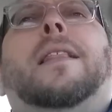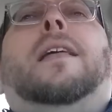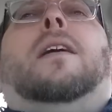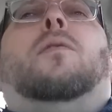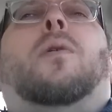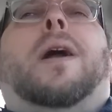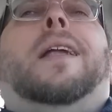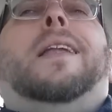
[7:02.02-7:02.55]
I
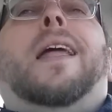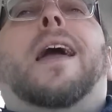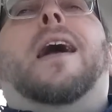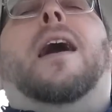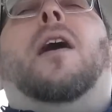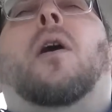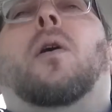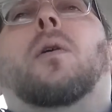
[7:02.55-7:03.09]
think right
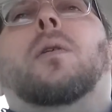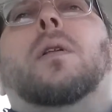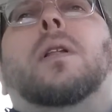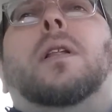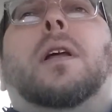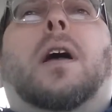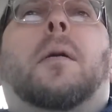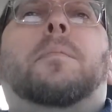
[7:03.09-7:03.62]
now
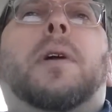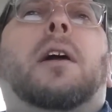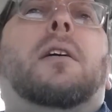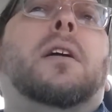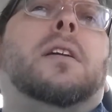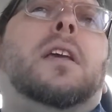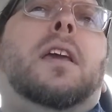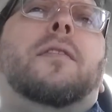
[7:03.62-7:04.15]

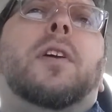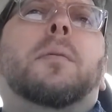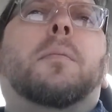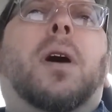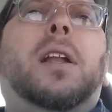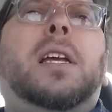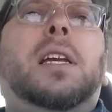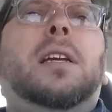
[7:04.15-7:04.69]
America giving
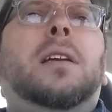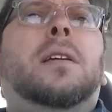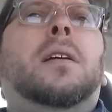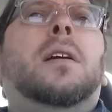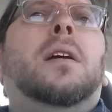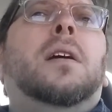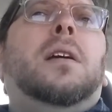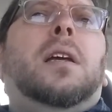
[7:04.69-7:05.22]
money
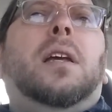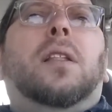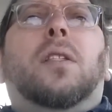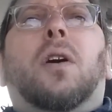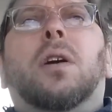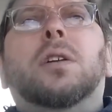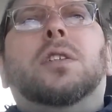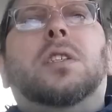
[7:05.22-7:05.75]
in
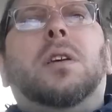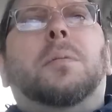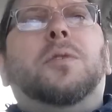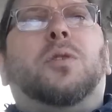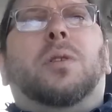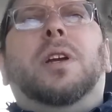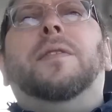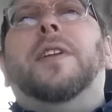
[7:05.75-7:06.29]
large
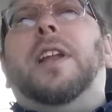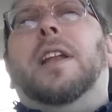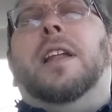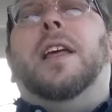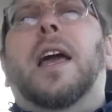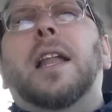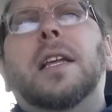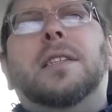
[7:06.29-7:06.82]
sums or even in
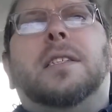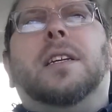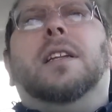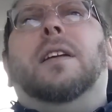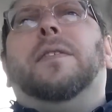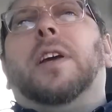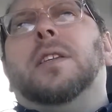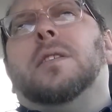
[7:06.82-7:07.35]
any
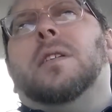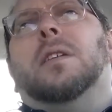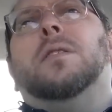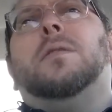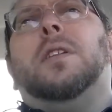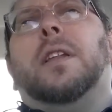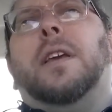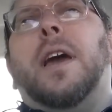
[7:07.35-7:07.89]
significant
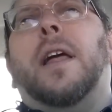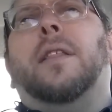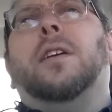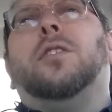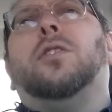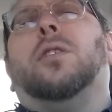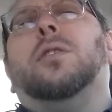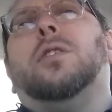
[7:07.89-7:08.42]
sums, the
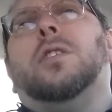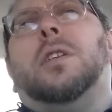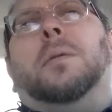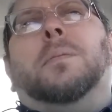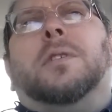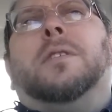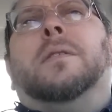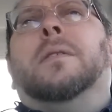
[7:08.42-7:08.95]
Catholic Church
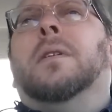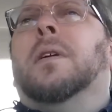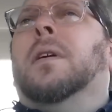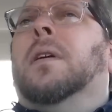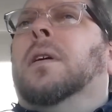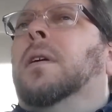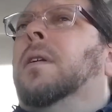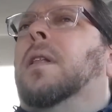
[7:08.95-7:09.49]
seems
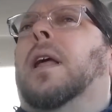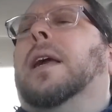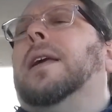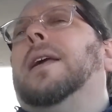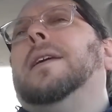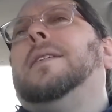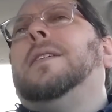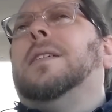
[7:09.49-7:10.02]
like
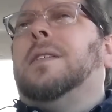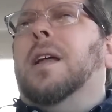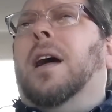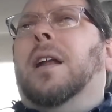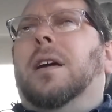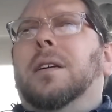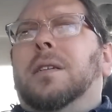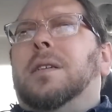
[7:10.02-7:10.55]
it's just
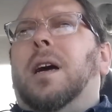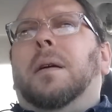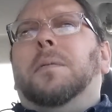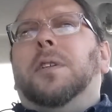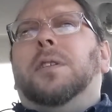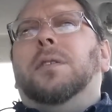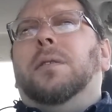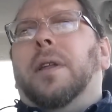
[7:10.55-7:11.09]
not a good
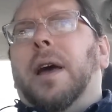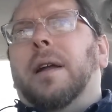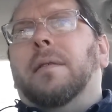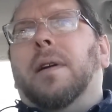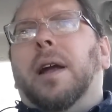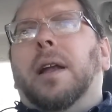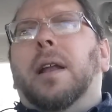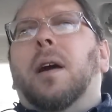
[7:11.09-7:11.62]
time to do that
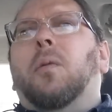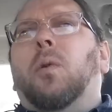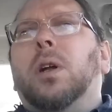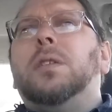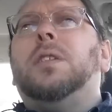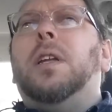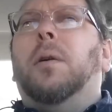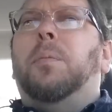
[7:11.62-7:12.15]
right now.
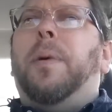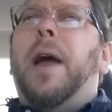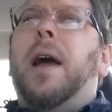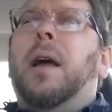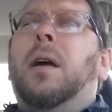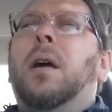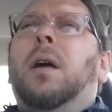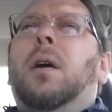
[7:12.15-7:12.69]
Once they're
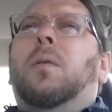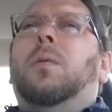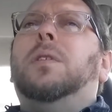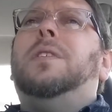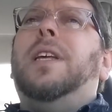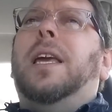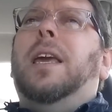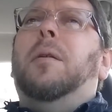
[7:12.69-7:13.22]
pa-
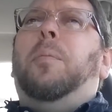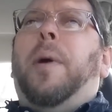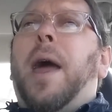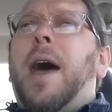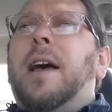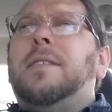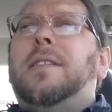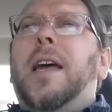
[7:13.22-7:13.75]
once they get
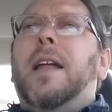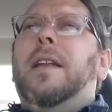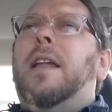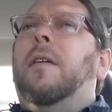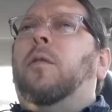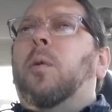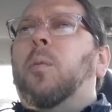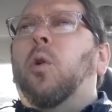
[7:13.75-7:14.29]
past that
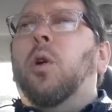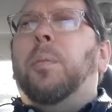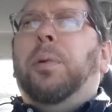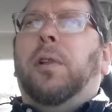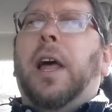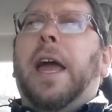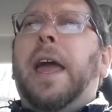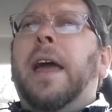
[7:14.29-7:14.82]
Nevermore
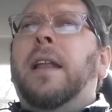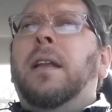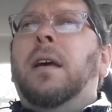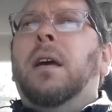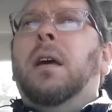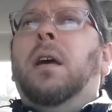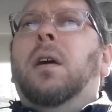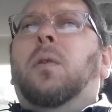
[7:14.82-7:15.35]

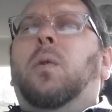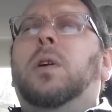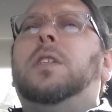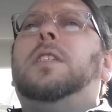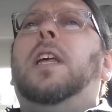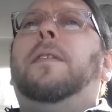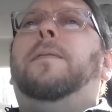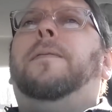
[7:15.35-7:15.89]
plan,
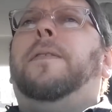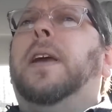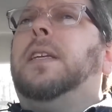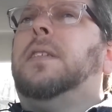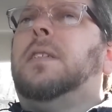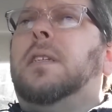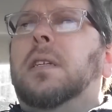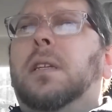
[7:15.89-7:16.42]
once they
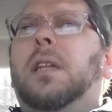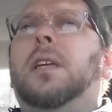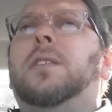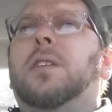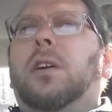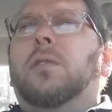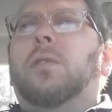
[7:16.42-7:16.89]
fixed these